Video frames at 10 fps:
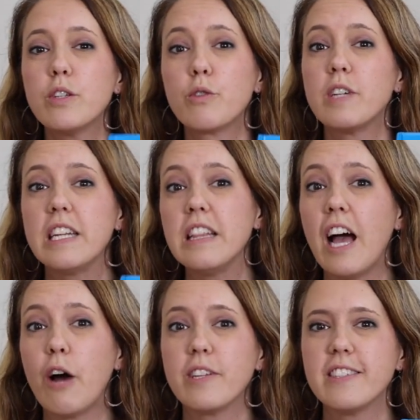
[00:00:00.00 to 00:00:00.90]
to read
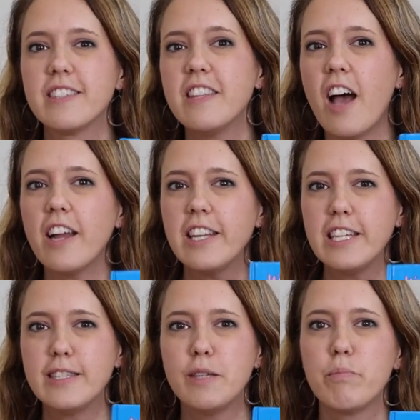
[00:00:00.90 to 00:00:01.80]
aloud, It's
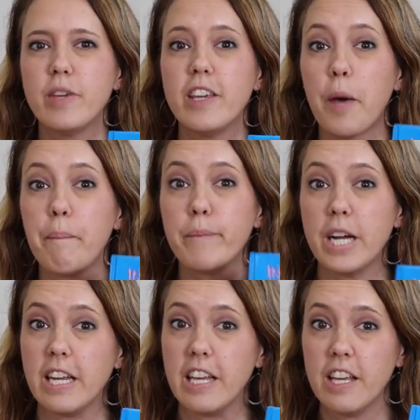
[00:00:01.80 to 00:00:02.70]
Not Easy Being a
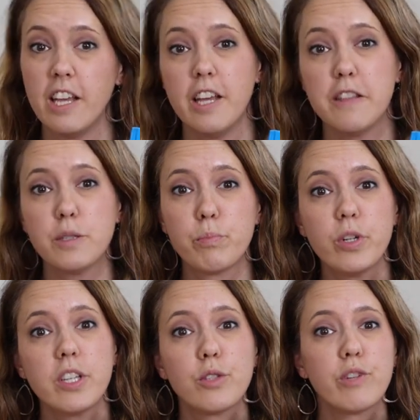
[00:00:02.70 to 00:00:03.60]
Bunny. This
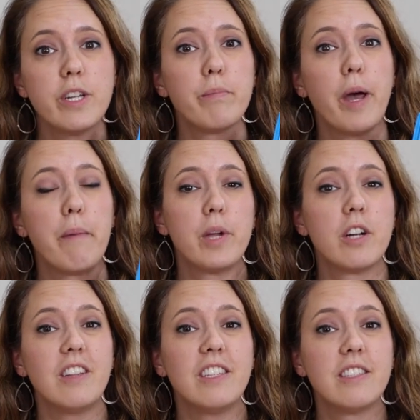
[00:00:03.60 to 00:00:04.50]
book is written by
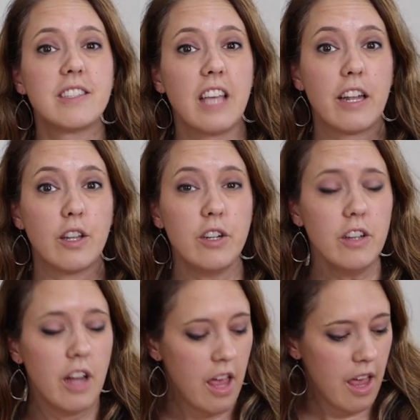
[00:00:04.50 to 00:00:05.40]
Marilyn
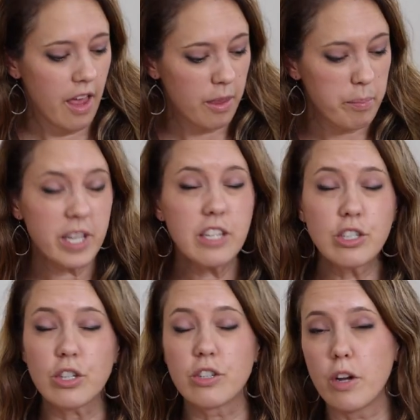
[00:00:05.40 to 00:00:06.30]
Sadler, and the
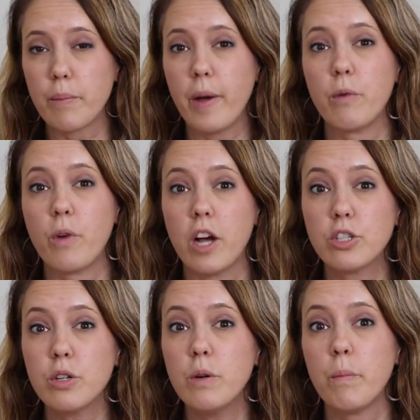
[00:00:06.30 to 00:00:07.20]
pictures are by
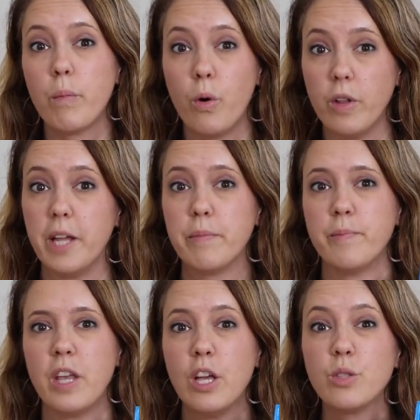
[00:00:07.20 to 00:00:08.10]
Roger Bolin.
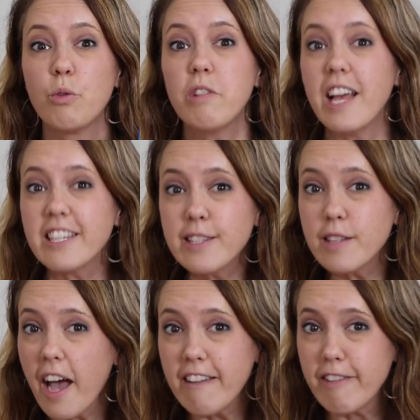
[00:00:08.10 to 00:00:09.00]
So let's
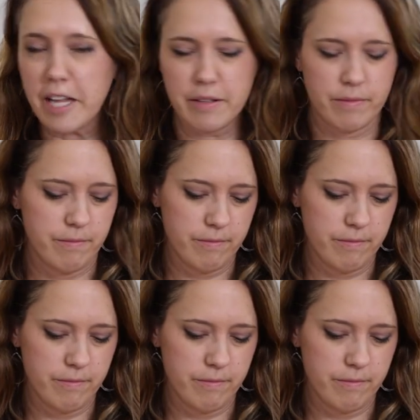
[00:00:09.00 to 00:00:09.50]
dive in.